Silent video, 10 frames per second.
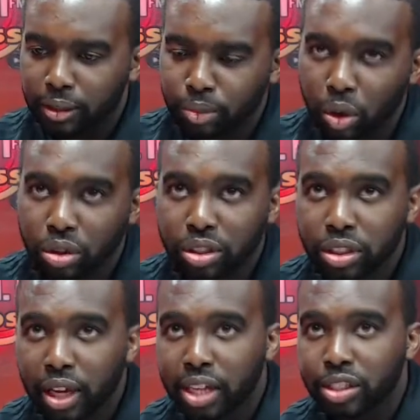
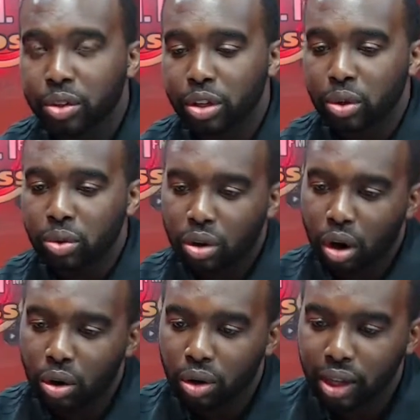Motors, HOU,
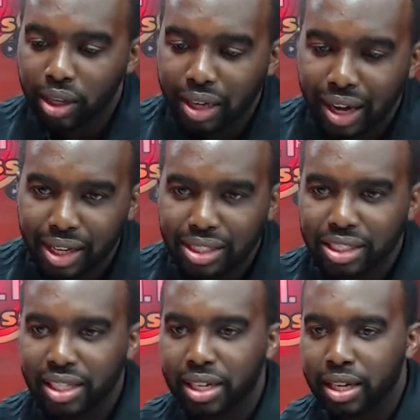
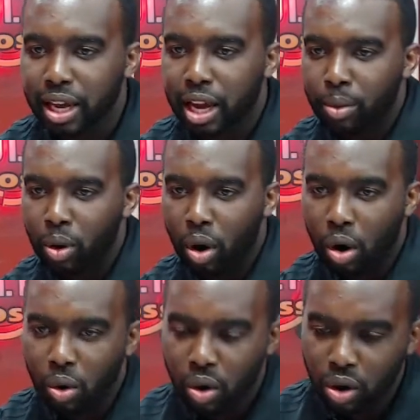
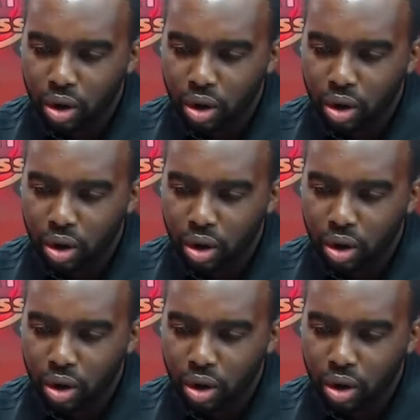ROLLING